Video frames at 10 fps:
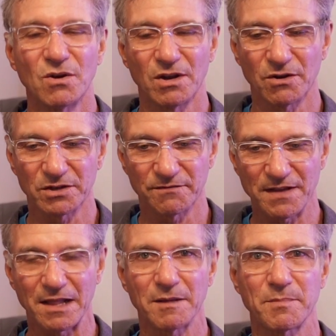or
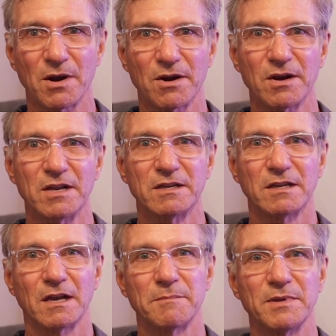develop our
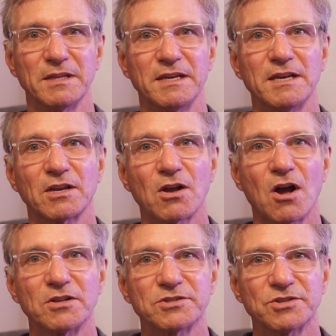ability to
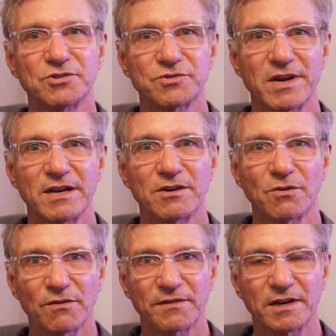concentrate in
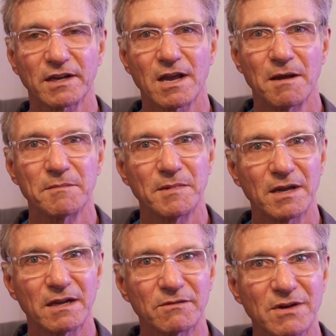order to overcome
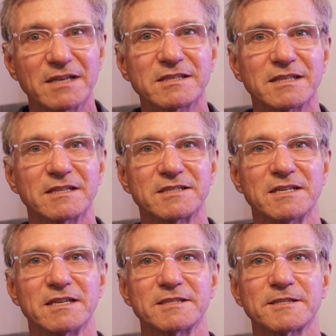
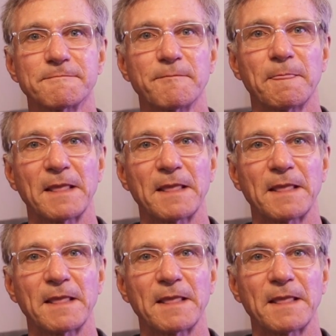restlessness,